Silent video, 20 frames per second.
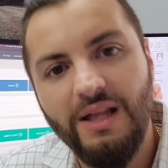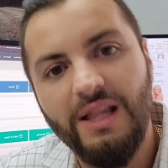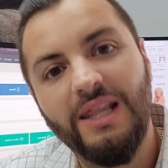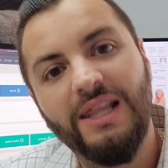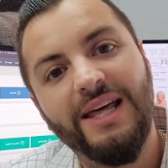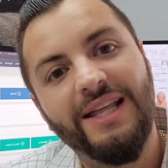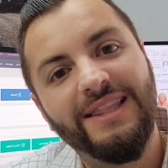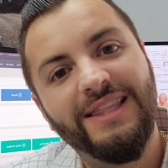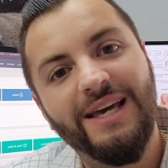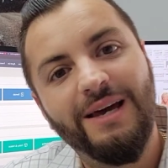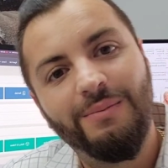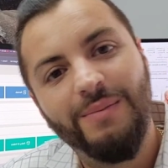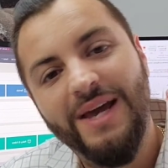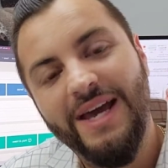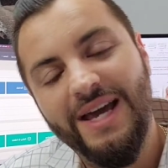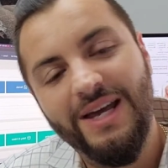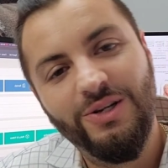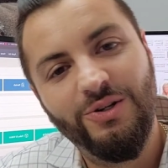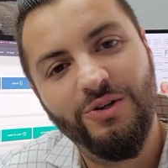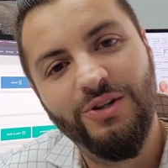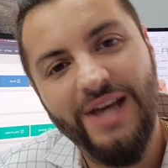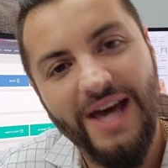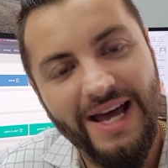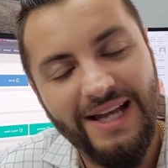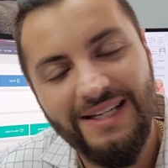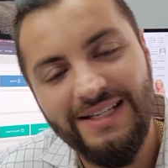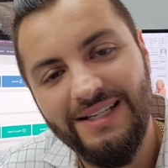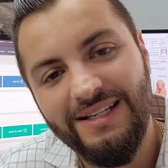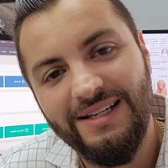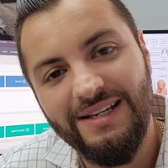Let them handle
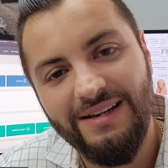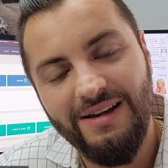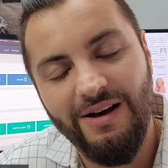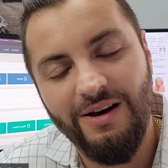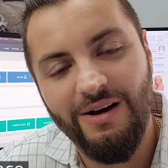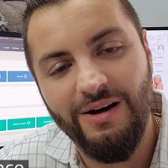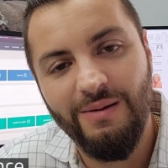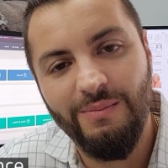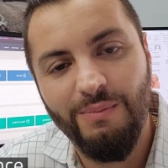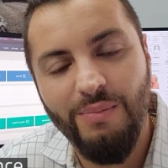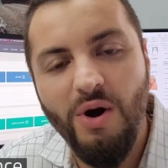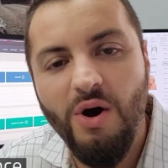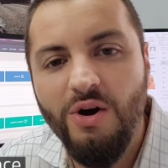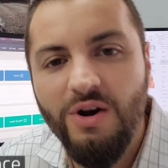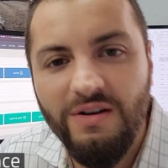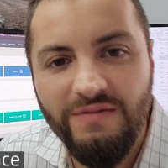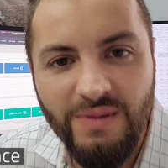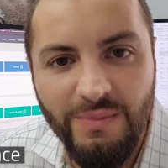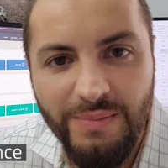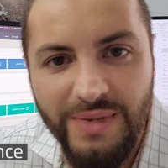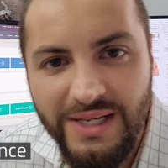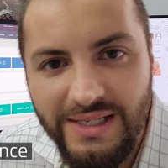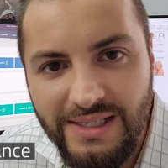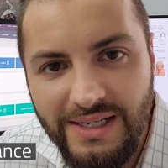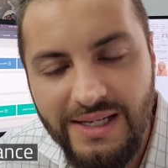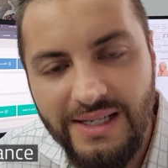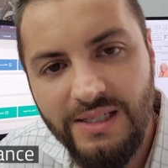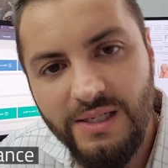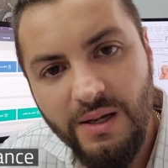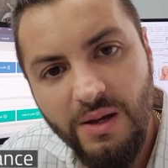that part of the
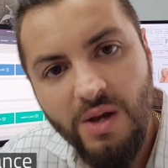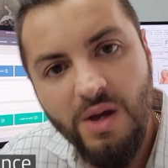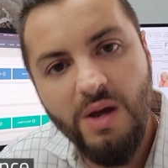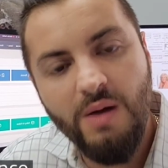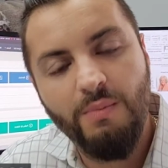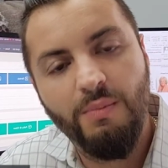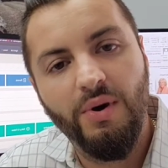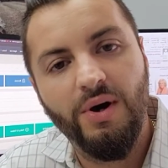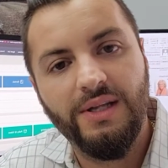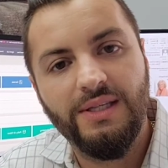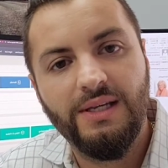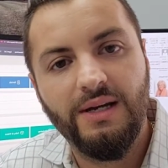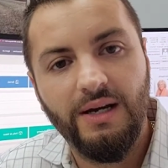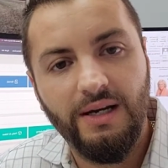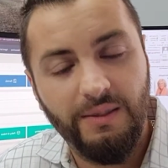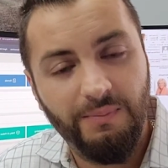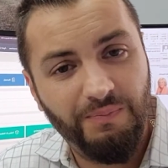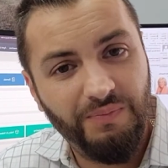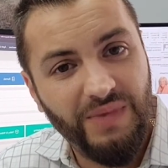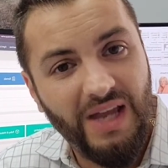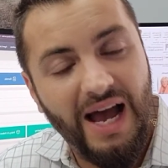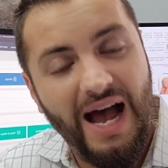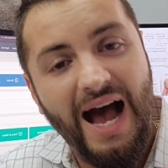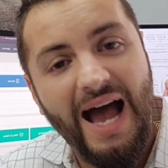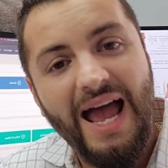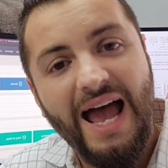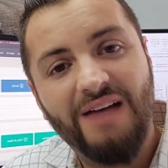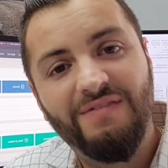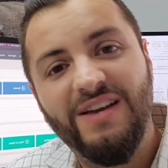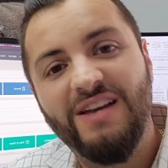business. But
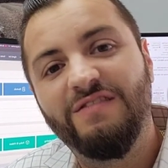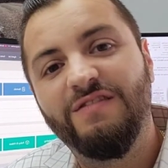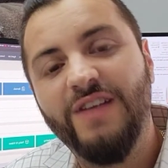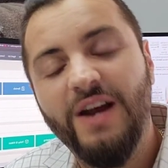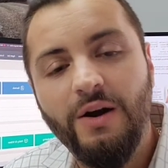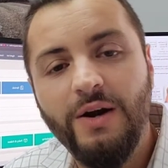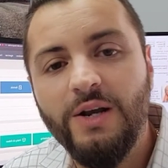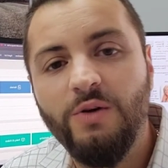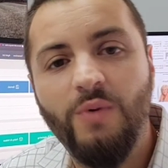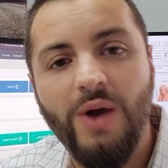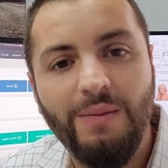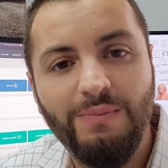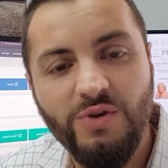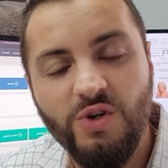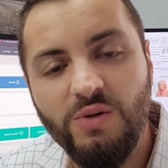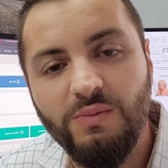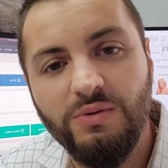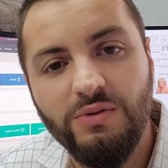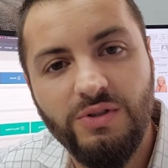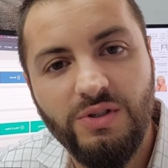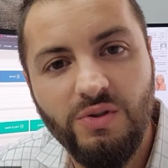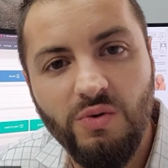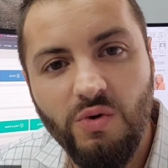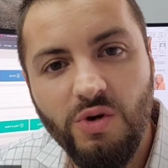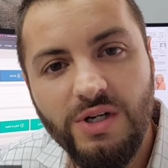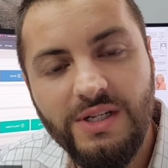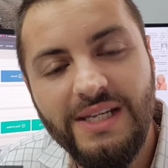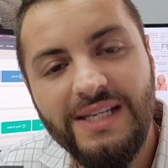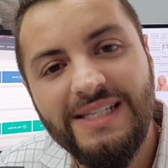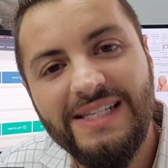I have a very reputable
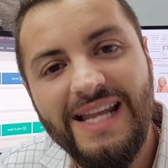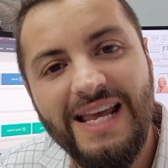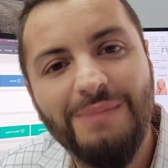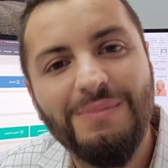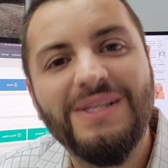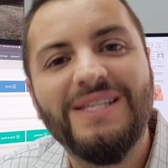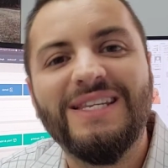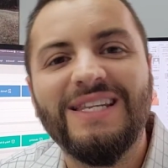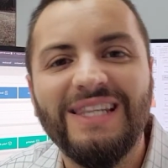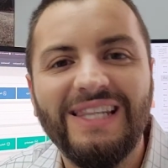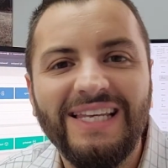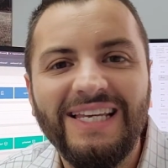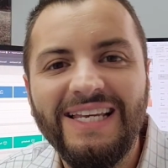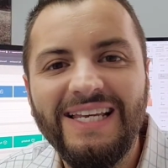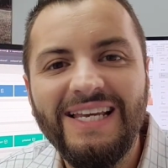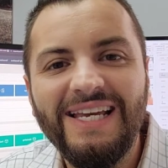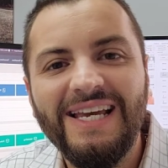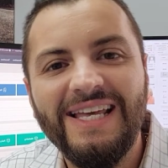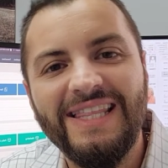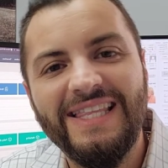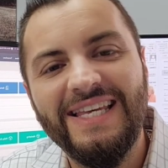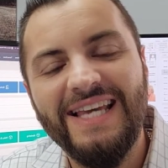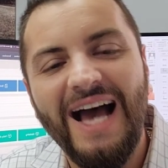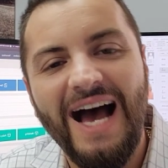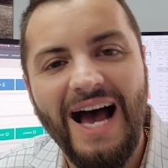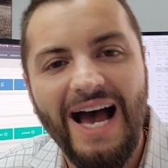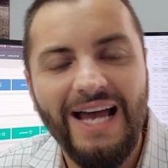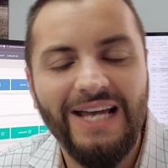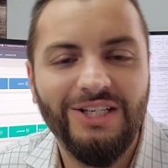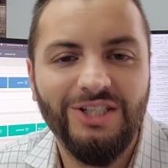source. His name is Lee, the
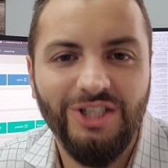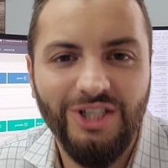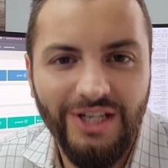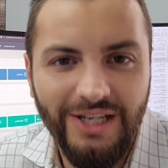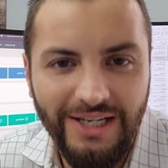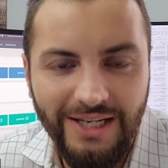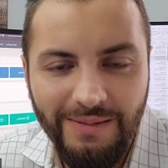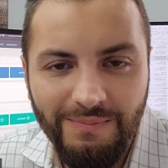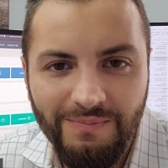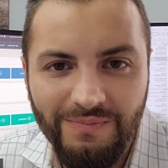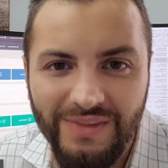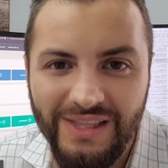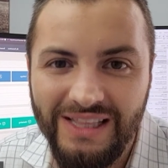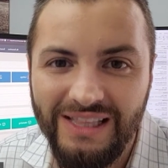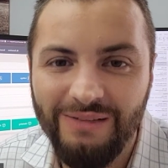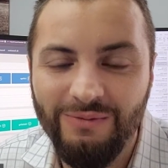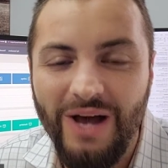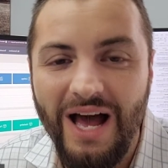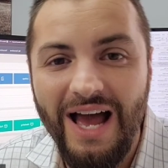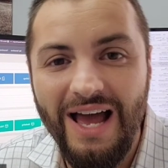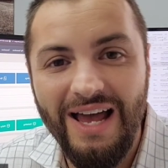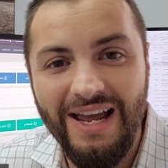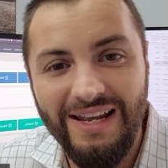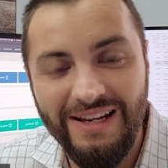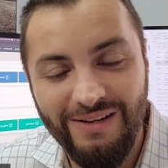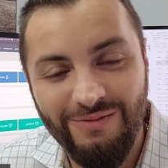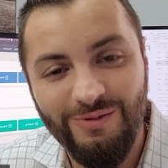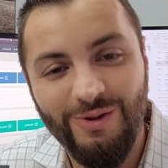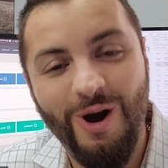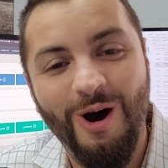IG. I
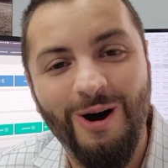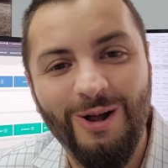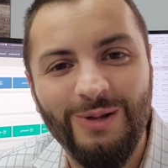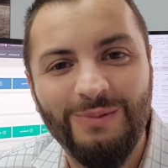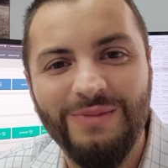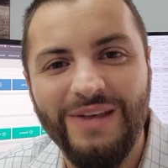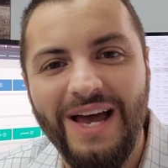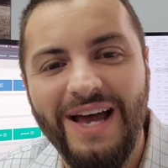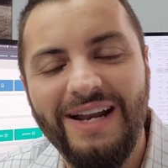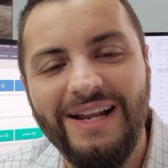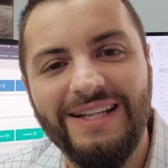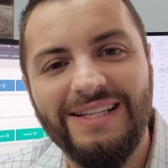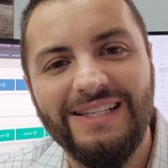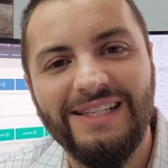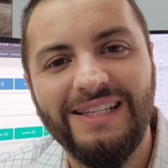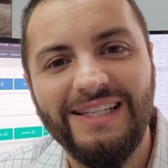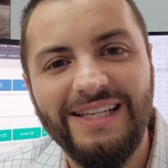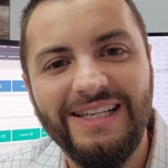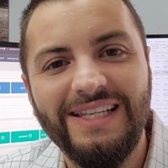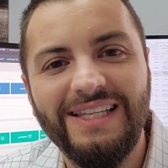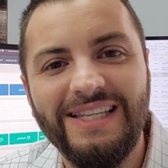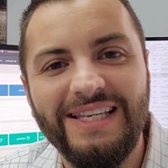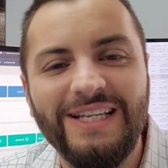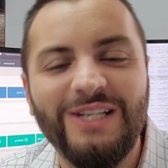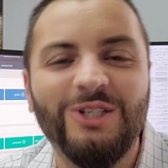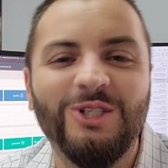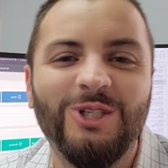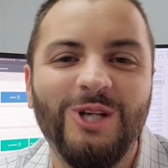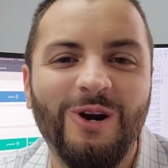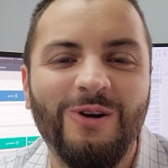call him that. It's Lee, the
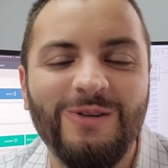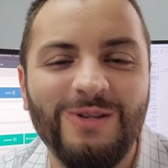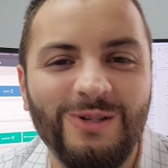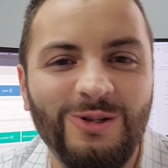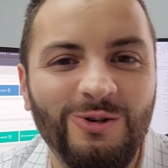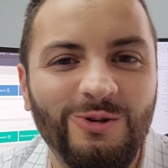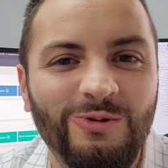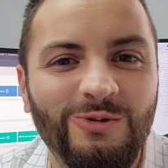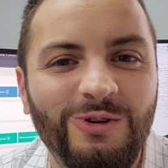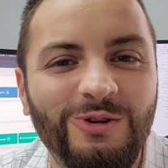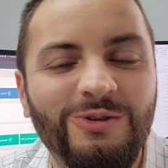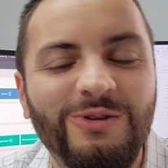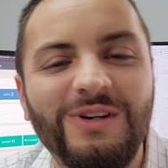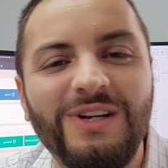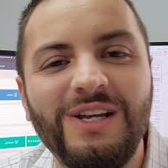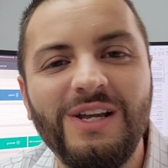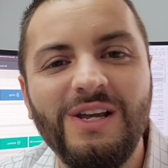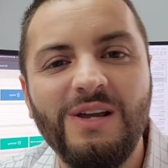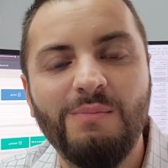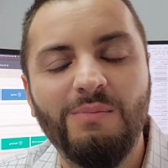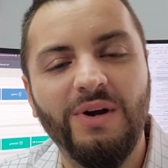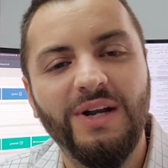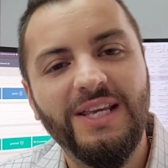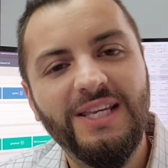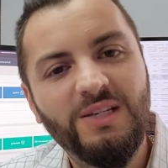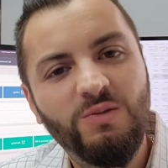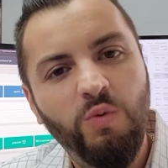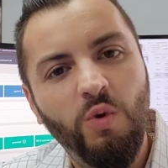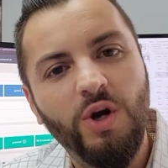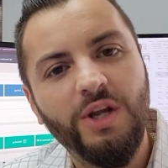insurance guru. But
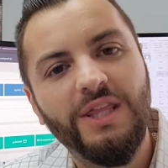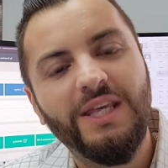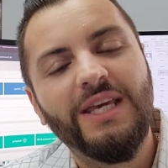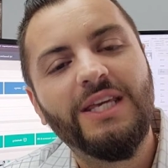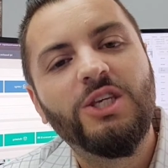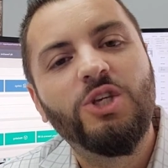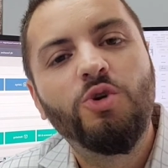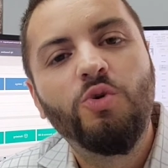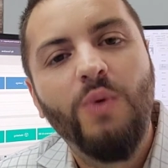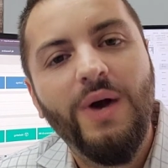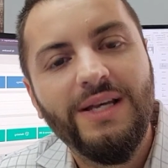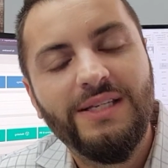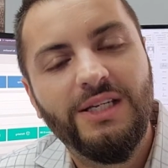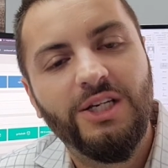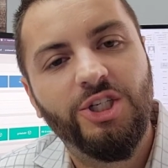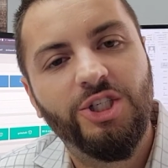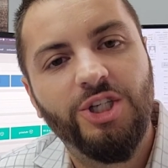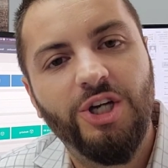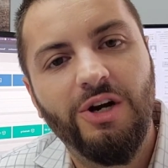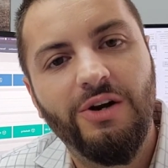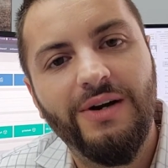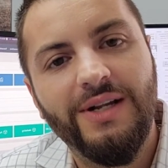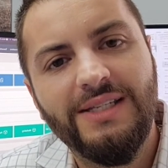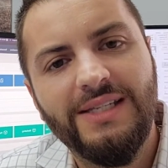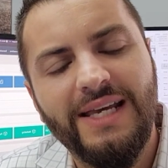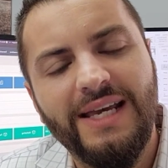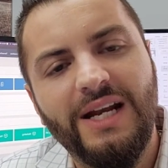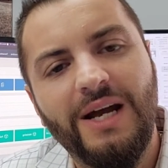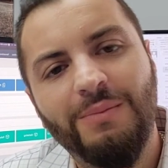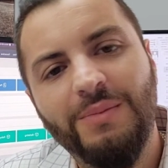he's worth
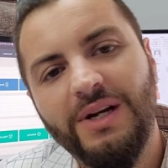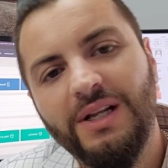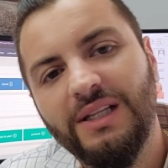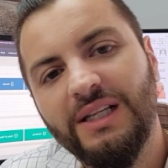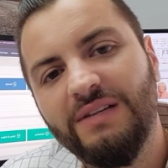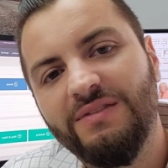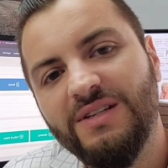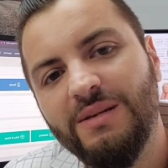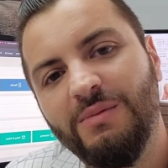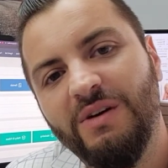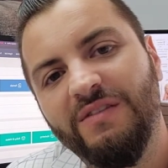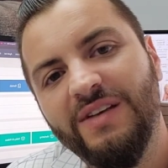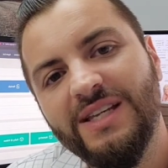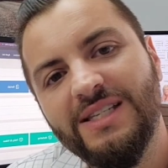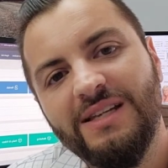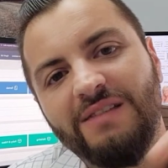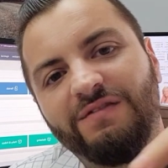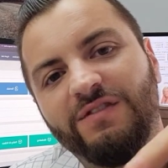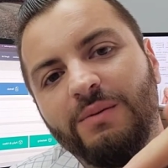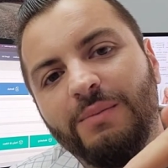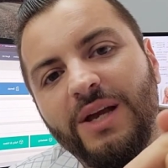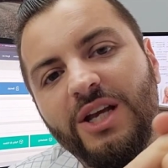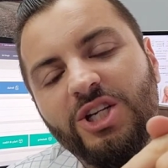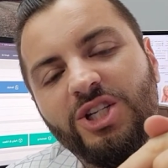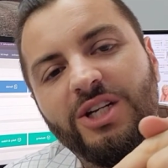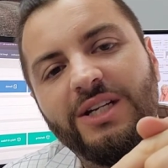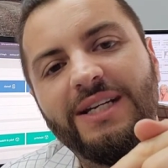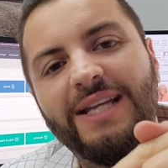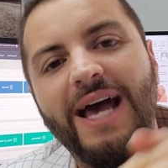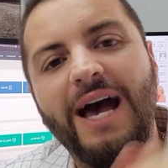USAssurance, and I'm going to leave some of his
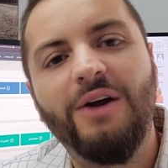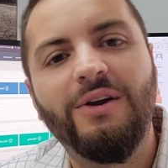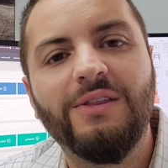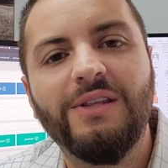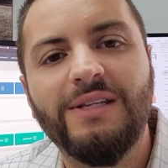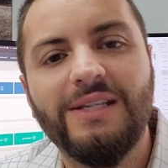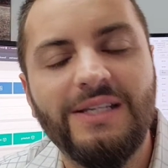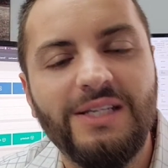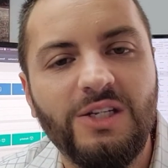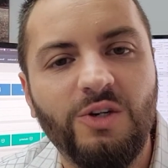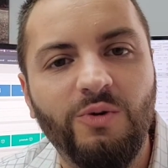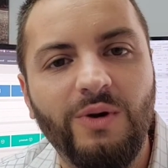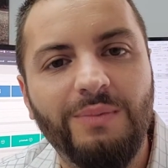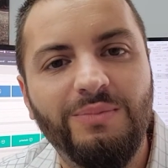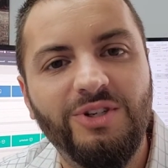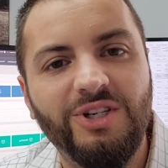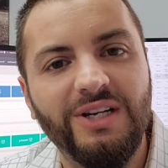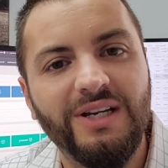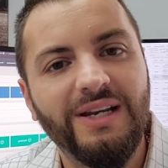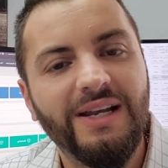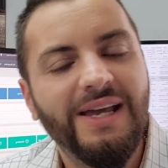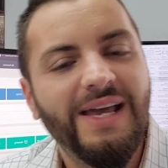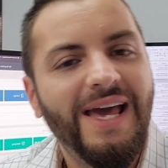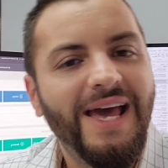information down in the description.